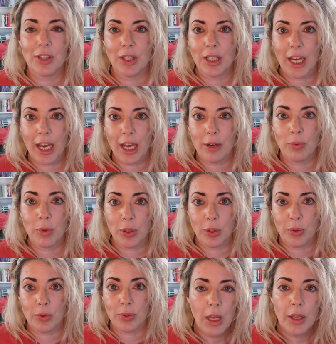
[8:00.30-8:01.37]
can
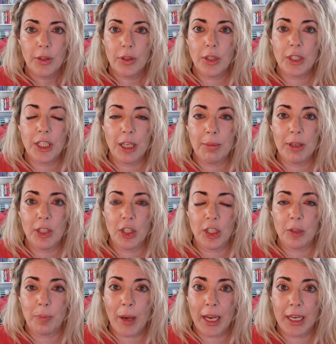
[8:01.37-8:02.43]
reduce the TBG
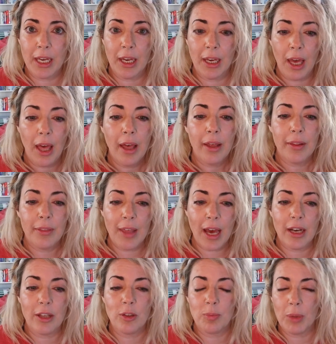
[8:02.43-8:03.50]
spiking
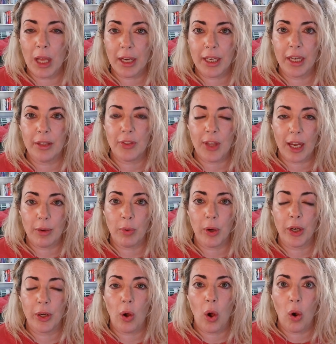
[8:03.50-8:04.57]
that is blocking
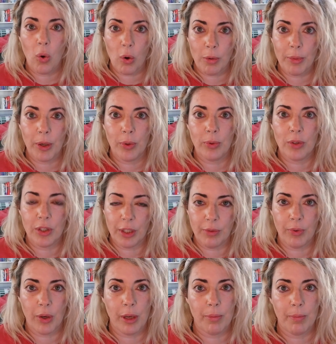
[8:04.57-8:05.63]
thyroid hormone
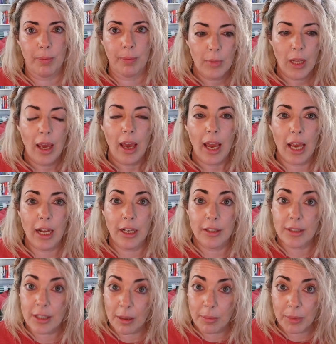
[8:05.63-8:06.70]
delivery. And in
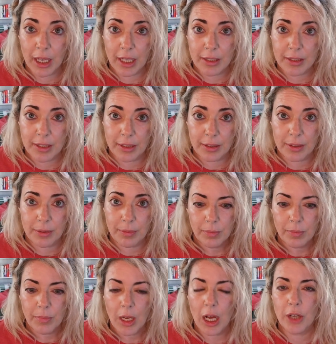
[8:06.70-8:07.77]
some cases,
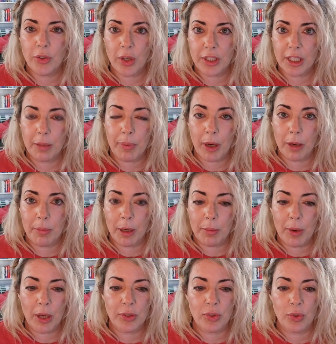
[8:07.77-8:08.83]
addressing
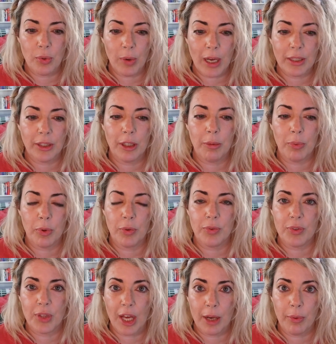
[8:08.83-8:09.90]
perimenopause directly improves
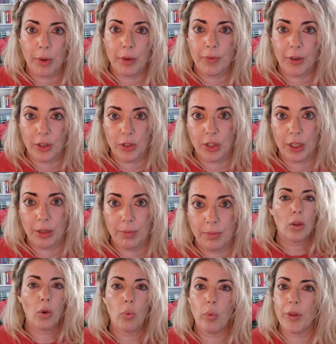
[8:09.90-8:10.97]
thyroid function
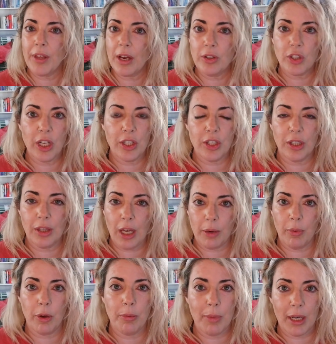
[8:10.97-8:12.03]
without changing
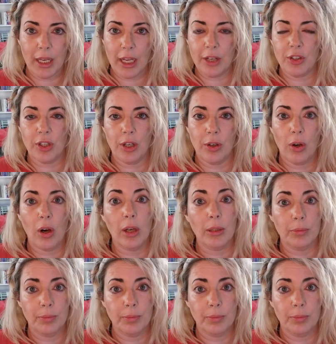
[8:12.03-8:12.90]
thyroid medication at all.